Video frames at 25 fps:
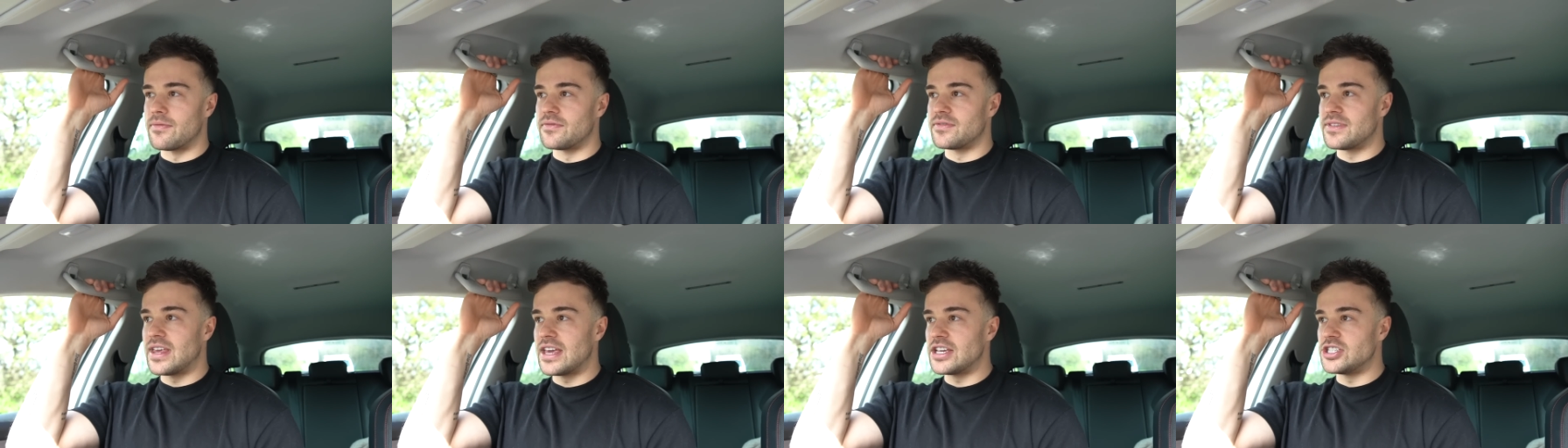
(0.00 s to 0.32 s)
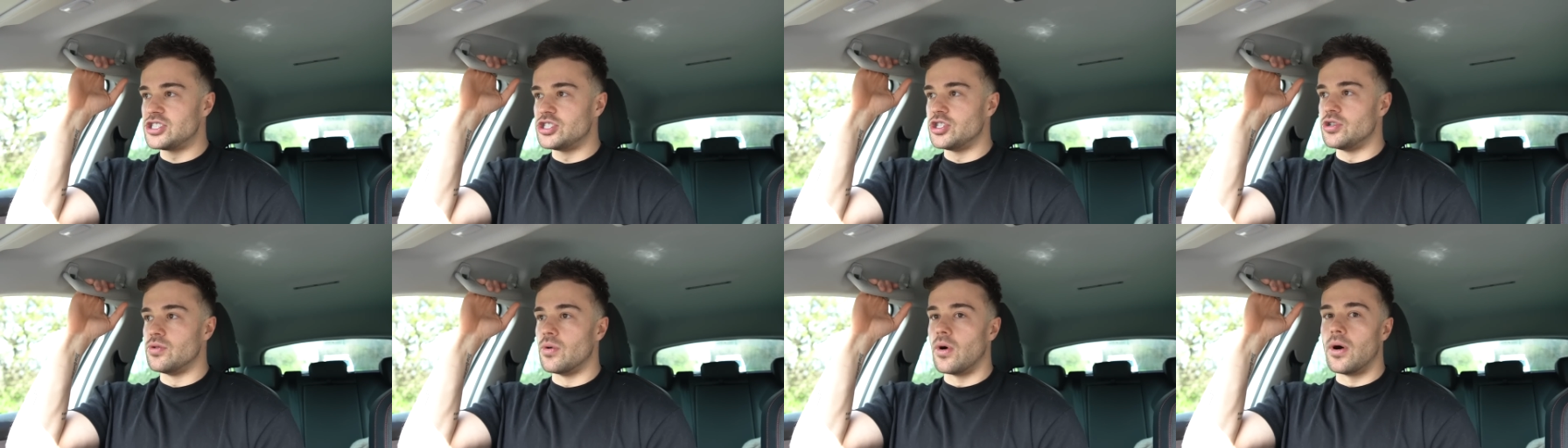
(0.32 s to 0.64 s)
of
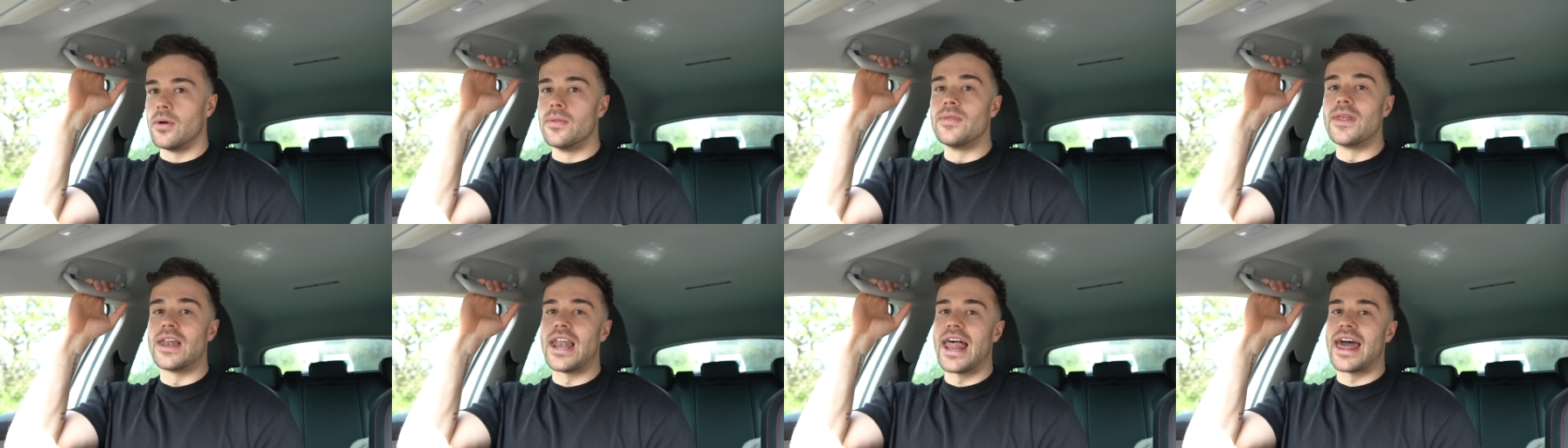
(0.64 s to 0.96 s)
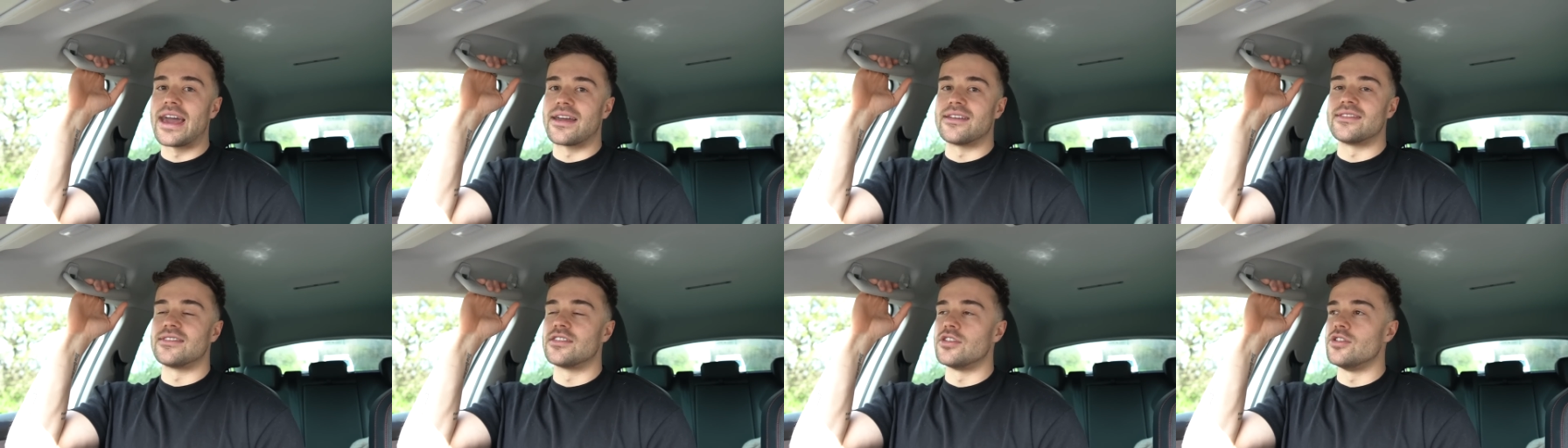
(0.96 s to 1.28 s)
tissue on the
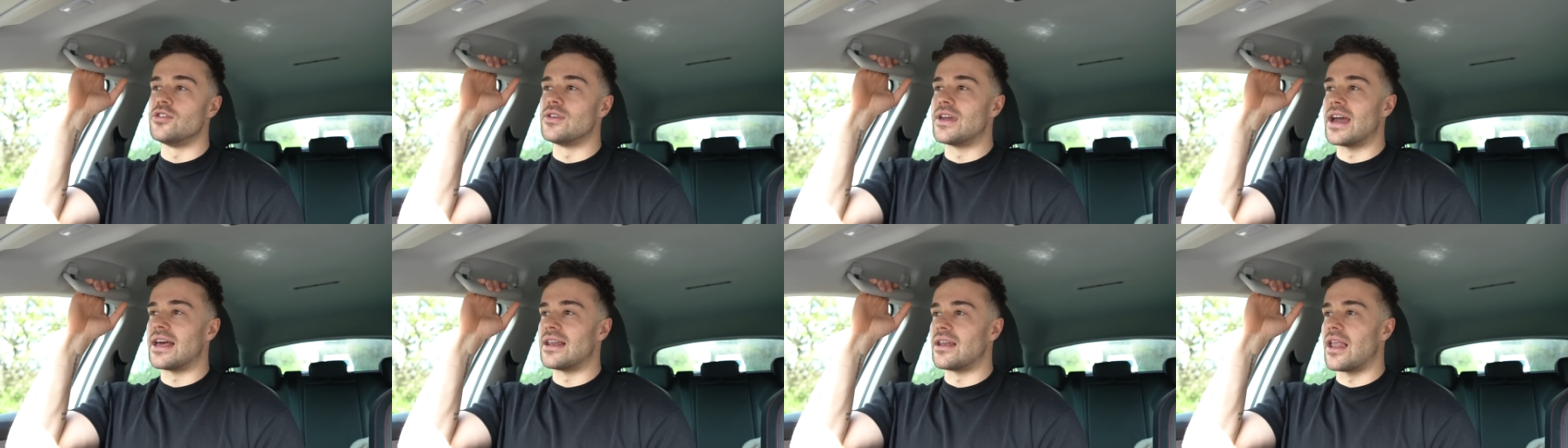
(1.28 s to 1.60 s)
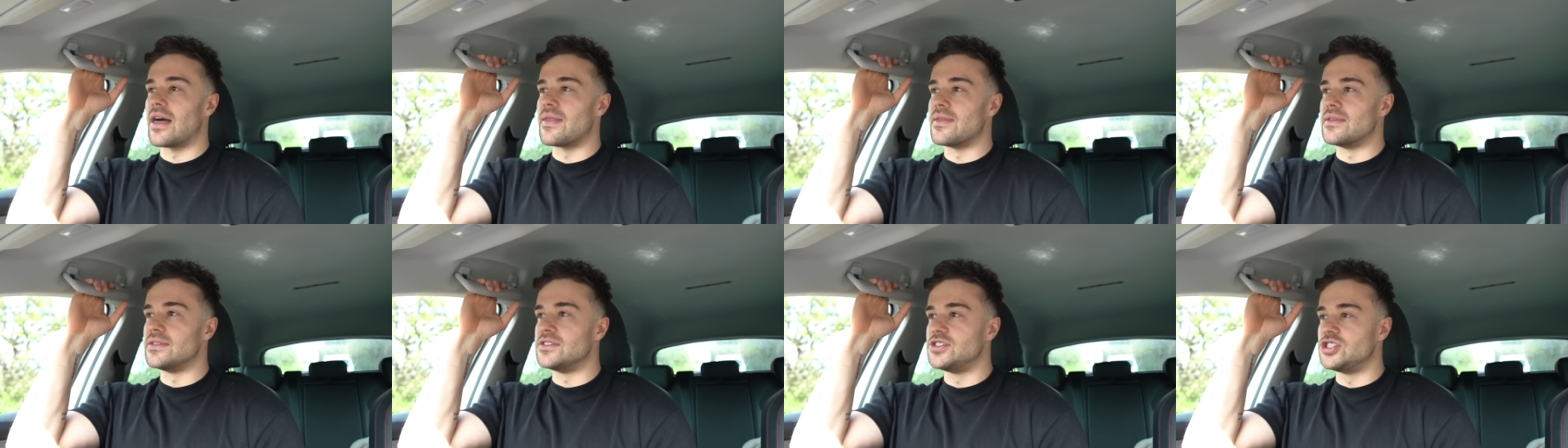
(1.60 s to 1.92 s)
leg until you get
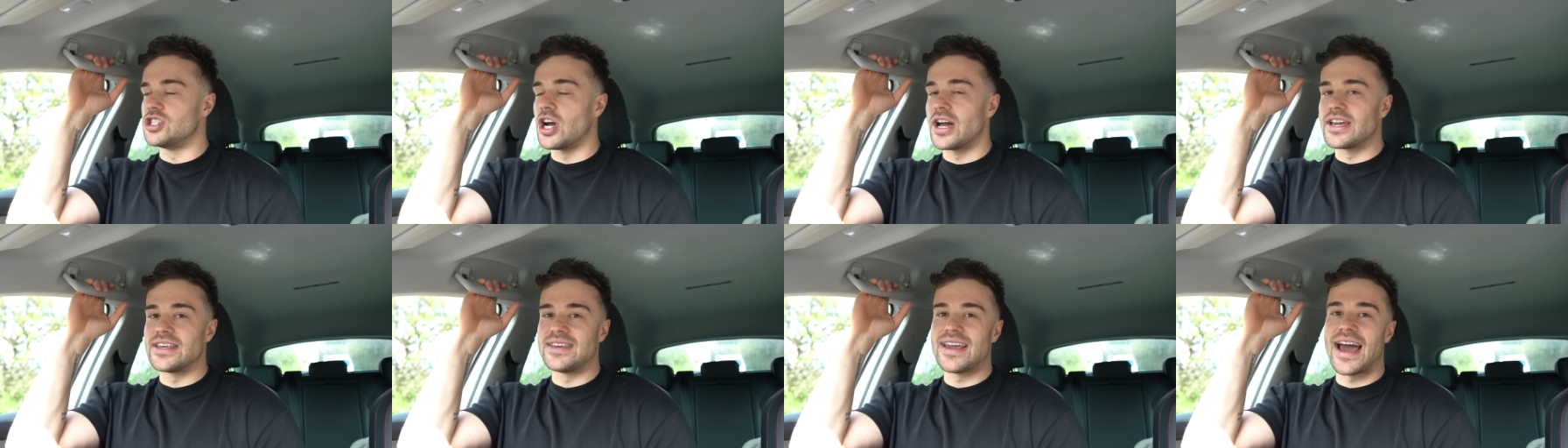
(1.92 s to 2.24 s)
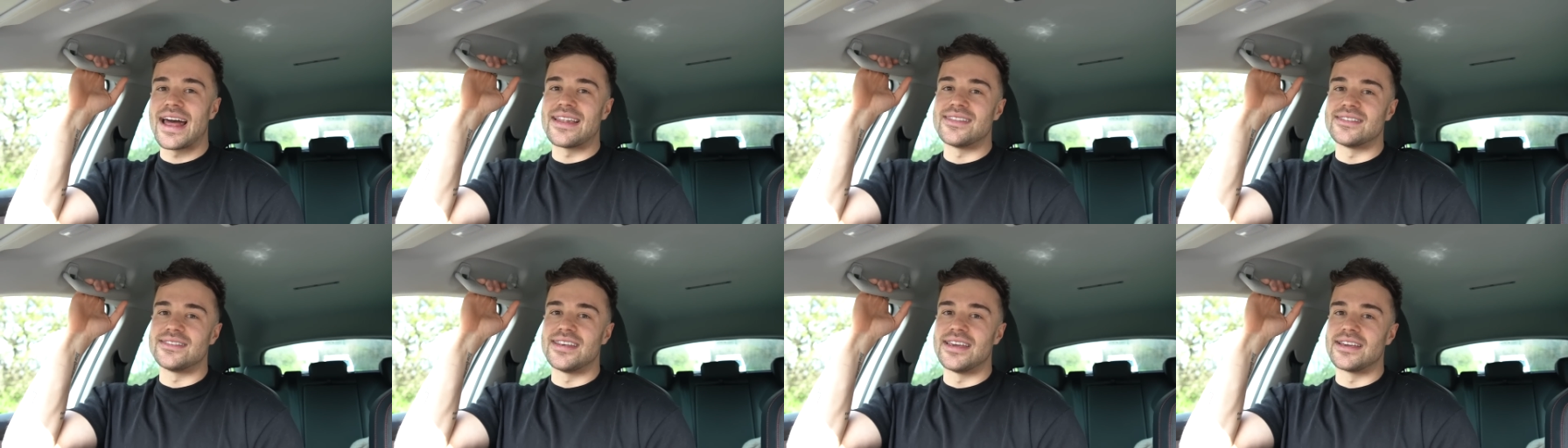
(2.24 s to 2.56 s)
like these
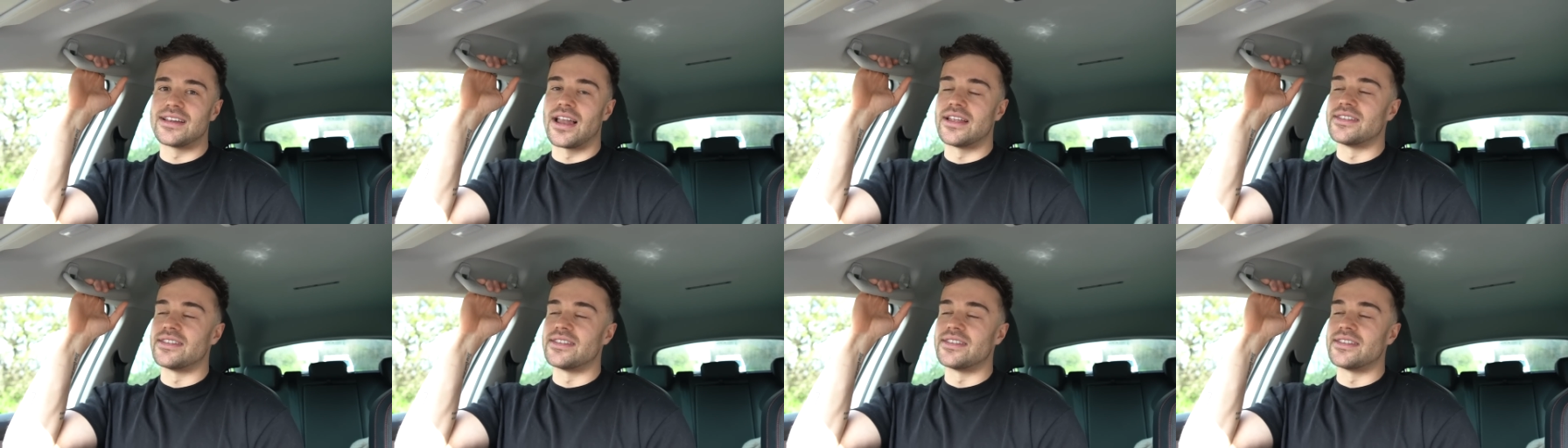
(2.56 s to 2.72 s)
gigantic,